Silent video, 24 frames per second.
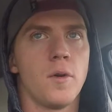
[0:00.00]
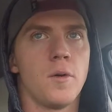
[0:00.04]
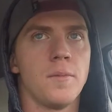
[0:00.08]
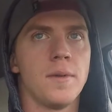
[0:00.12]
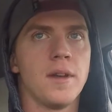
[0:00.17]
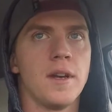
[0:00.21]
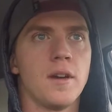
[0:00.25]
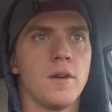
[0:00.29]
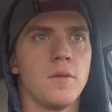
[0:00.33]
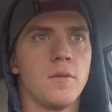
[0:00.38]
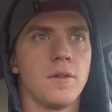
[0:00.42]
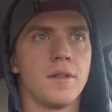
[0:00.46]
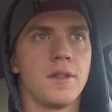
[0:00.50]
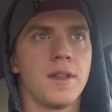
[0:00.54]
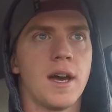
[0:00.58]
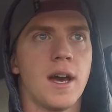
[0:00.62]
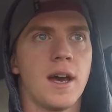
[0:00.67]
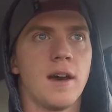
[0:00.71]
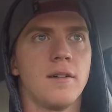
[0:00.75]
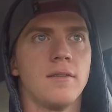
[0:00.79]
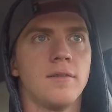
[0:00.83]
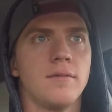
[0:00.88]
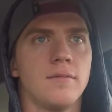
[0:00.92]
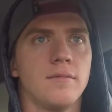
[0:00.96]
meal
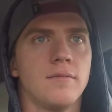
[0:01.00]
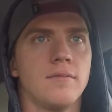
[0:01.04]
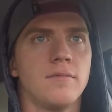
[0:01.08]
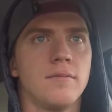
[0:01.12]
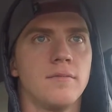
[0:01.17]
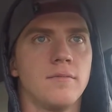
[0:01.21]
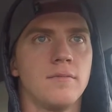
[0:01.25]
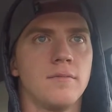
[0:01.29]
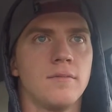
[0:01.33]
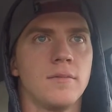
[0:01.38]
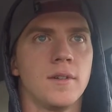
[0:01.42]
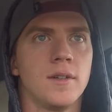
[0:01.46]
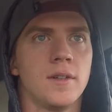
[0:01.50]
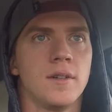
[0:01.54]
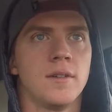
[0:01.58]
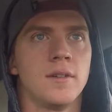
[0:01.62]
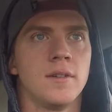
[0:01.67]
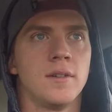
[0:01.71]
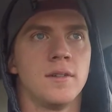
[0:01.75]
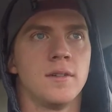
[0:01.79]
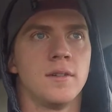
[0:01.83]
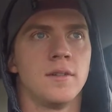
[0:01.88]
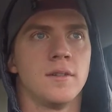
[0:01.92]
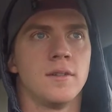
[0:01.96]
without
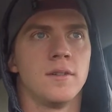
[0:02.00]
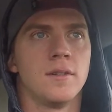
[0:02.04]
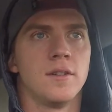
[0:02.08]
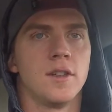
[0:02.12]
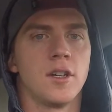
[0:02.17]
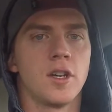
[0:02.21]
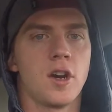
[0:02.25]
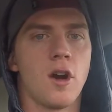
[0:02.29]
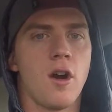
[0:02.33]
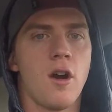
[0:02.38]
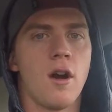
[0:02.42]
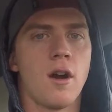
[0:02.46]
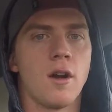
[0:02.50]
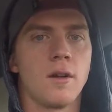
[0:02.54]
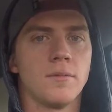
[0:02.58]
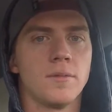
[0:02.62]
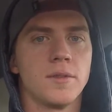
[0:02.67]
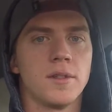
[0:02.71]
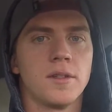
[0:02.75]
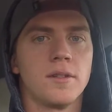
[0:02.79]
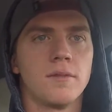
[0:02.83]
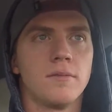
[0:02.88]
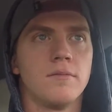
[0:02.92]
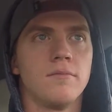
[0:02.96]
the
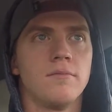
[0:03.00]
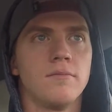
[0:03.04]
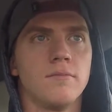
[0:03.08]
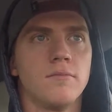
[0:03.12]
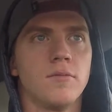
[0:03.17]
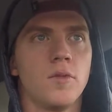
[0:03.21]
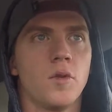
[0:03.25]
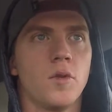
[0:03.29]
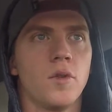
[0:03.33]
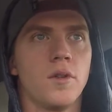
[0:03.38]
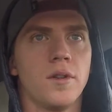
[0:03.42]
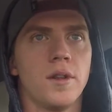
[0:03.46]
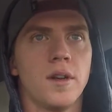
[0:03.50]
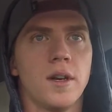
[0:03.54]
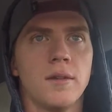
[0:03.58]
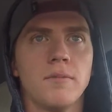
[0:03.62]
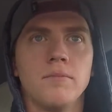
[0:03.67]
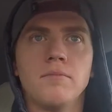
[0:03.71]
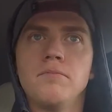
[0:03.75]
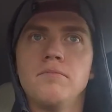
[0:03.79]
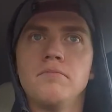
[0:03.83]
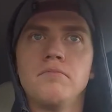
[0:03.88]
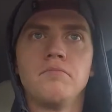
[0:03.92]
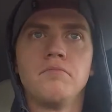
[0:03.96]
carbs or the,
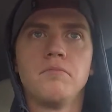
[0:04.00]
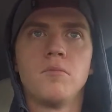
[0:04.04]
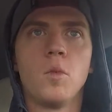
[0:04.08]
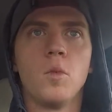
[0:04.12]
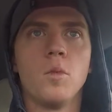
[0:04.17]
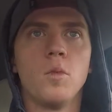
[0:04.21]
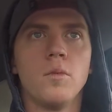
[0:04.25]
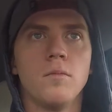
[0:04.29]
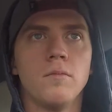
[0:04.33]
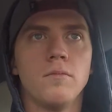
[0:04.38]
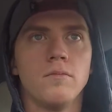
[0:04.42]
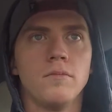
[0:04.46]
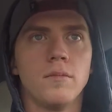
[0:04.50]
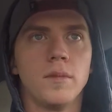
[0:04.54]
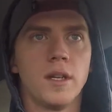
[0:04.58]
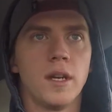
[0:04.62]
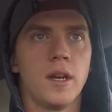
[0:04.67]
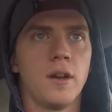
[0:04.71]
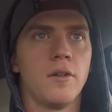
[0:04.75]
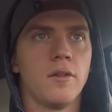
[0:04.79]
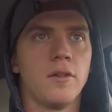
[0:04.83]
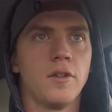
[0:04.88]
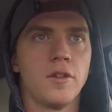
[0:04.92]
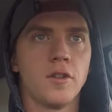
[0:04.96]
you
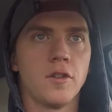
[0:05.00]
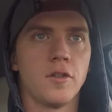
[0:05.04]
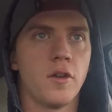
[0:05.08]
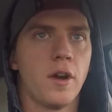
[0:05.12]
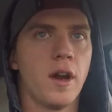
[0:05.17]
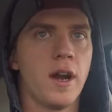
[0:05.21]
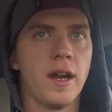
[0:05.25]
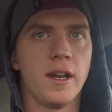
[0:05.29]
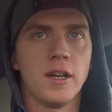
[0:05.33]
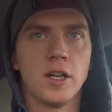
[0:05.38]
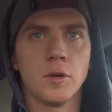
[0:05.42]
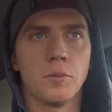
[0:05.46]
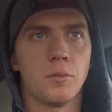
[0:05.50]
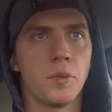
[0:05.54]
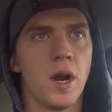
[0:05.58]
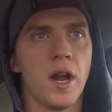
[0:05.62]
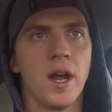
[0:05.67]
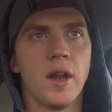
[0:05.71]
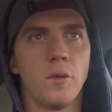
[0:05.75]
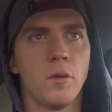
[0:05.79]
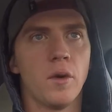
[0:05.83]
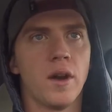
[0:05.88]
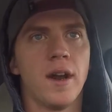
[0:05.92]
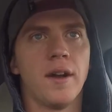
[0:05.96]
know, your grain, your
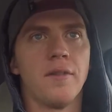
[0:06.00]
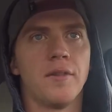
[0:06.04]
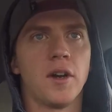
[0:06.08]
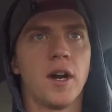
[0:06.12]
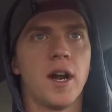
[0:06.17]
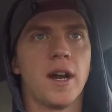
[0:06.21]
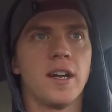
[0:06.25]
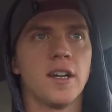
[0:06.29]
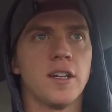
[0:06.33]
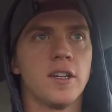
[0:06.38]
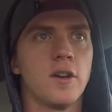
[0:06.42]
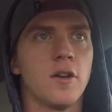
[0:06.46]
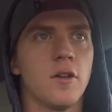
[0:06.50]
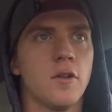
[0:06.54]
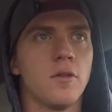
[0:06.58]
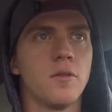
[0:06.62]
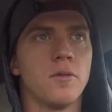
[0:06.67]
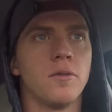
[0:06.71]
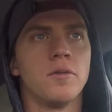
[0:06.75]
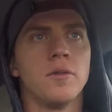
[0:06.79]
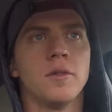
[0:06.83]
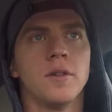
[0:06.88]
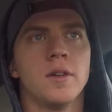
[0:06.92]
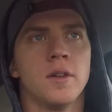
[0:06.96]
bread, whatever. I could go
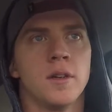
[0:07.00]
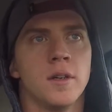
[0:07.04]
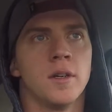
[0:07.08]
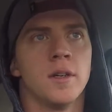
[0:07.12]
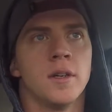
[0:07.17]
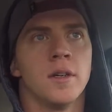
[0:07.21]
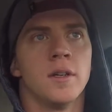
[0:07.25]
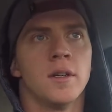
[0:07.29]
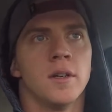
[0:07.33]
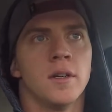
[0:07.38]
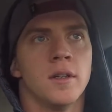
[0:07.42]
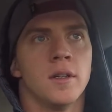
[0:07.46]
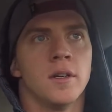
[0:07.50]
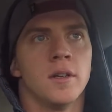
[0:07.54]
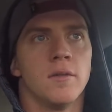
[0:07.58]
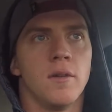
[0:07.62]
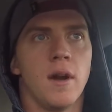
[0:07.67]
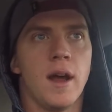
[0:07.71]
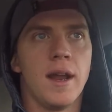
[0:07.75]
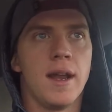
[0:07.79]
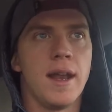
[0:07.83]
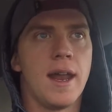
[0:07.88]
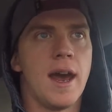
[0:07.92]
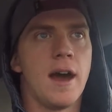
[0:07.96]

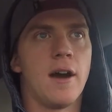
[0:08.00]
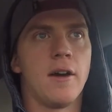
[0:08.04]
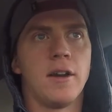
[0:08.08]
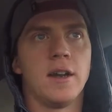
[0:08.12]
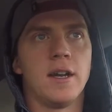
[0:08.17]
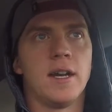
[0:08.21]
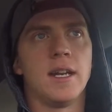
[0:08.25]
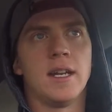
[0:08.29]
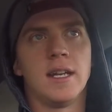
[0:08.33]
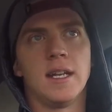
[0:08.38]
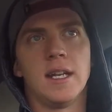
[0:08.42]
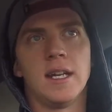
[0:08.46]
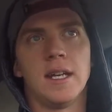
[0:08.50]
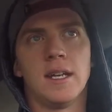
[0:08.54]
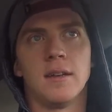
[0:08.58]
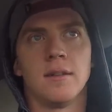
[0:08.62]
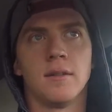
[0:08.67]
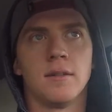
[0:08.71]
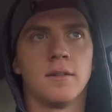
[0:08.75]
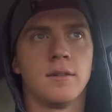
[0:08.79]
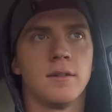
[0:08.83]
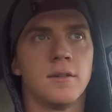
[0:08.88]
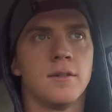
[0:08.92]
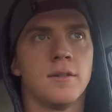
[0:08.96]
right now to any
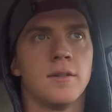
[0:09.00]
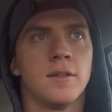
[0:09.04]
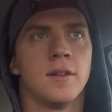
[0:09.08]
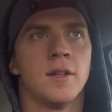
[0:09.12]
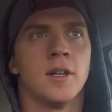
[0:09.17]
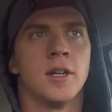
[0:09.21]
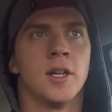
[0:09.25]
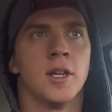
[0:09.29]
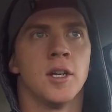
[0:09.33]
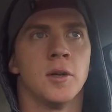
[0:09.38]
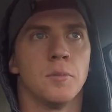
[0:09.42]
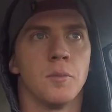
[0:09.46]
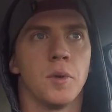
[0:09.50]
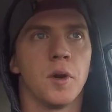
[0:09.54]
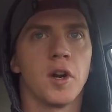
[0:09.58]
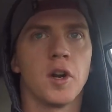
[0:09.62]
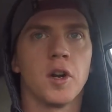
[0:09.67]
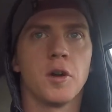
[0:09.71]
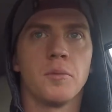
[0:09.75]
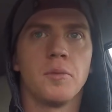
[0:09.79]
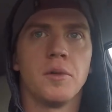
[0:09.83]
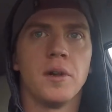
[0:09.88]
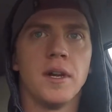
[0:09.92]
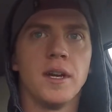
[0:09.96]

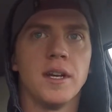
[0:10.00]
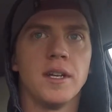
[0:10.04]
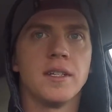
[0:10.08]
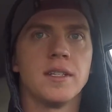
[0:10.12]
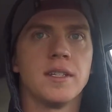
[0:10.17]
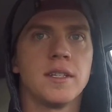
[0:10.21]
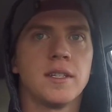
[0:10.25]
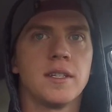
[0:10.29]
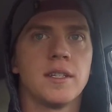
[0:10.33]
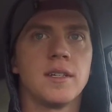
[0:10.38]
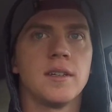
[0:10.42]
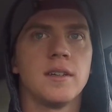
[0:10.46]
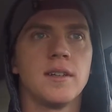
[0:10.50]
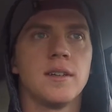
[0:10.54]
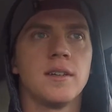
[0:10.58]
burger place